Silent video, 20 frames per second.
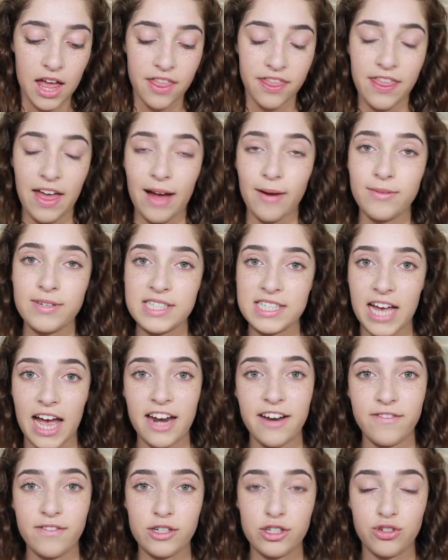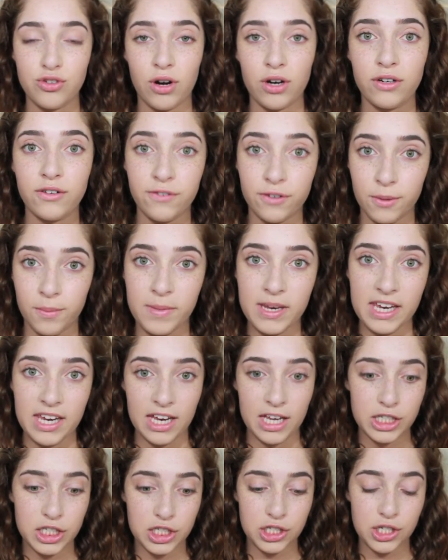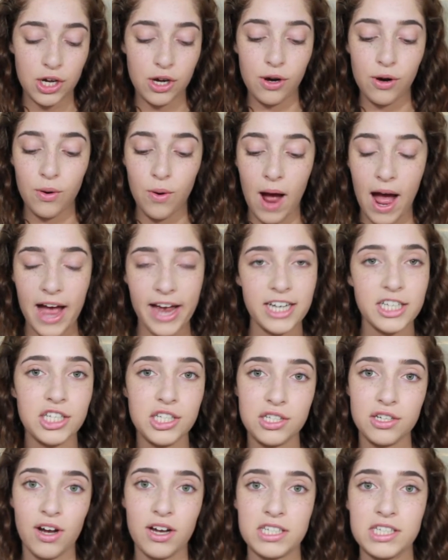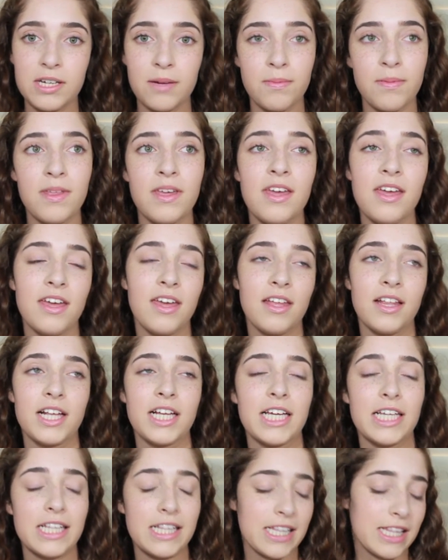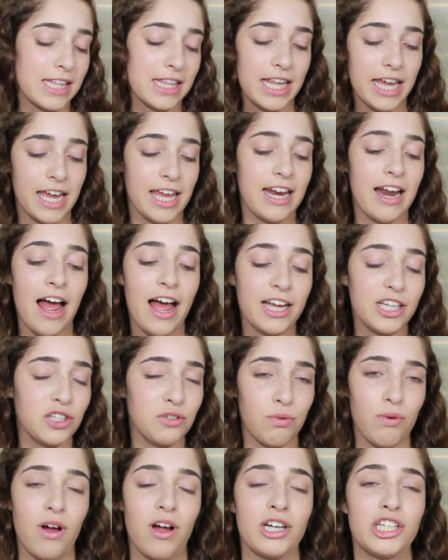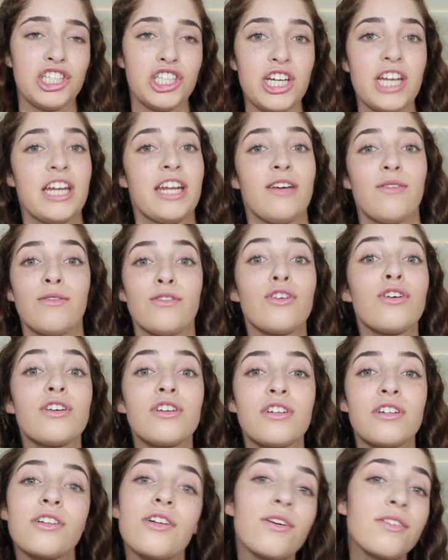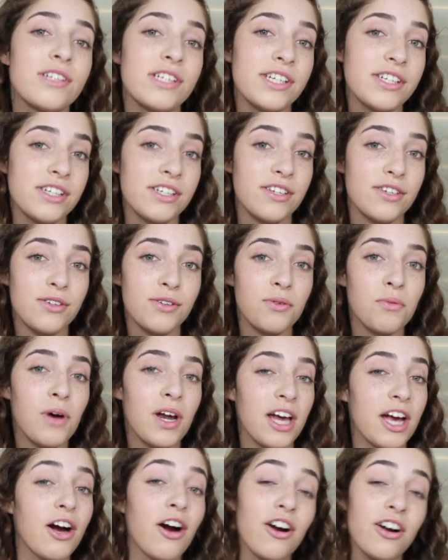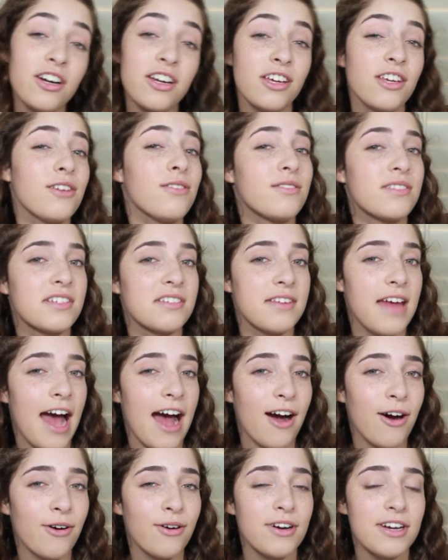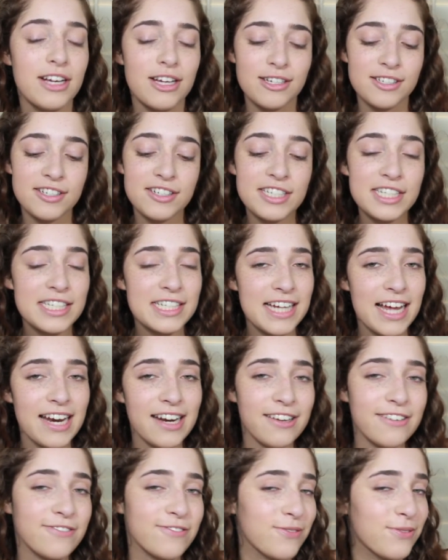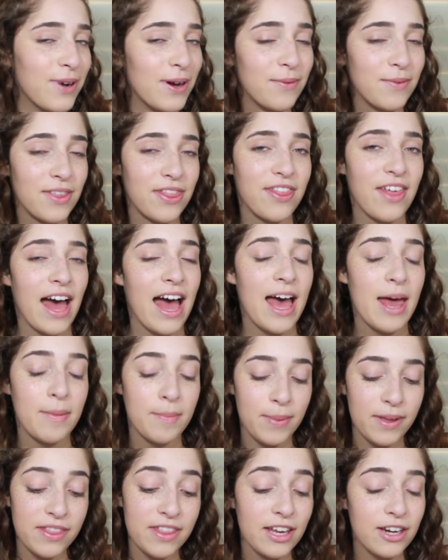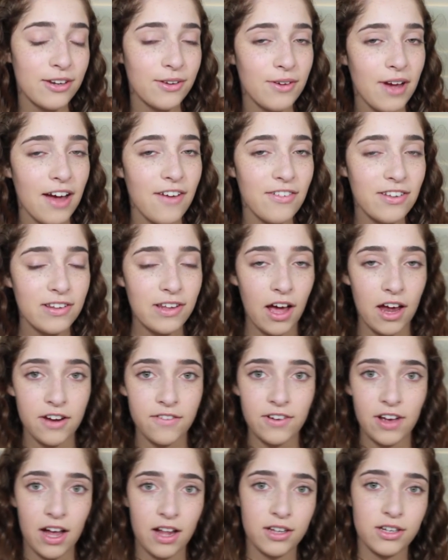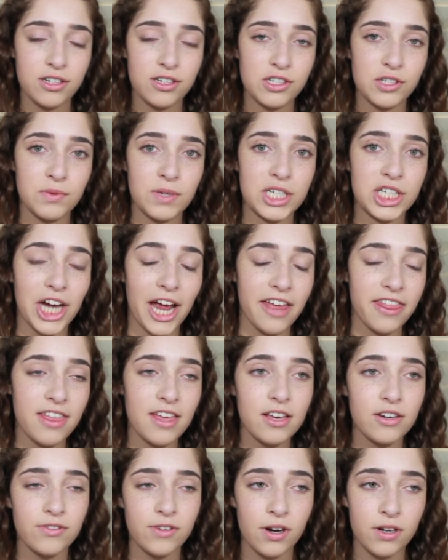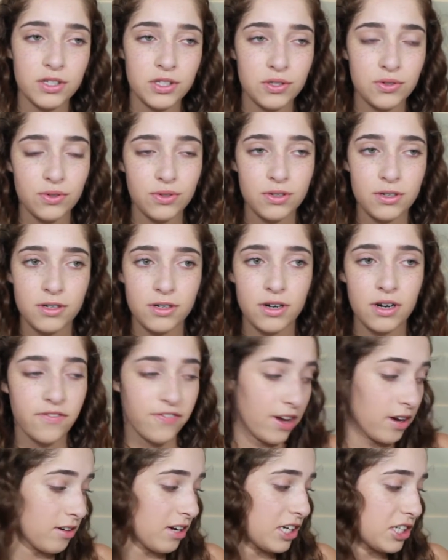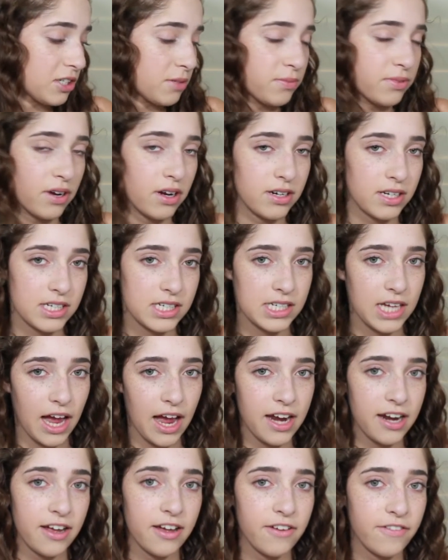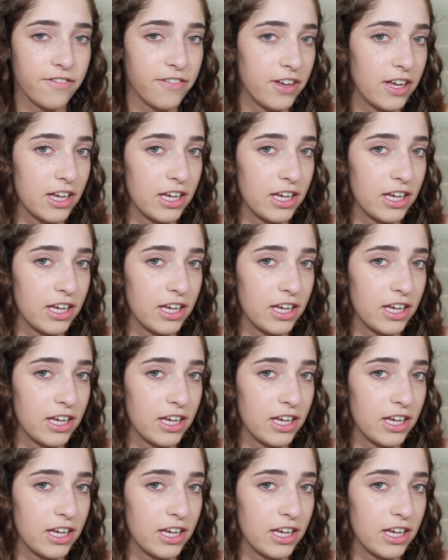that was kind of the struggle for me. So I just got something that I swatched and it looked closest to what I already use now. So I just kind of went with that, but they do have a lot of colors, which I think drugstore foundation products kind of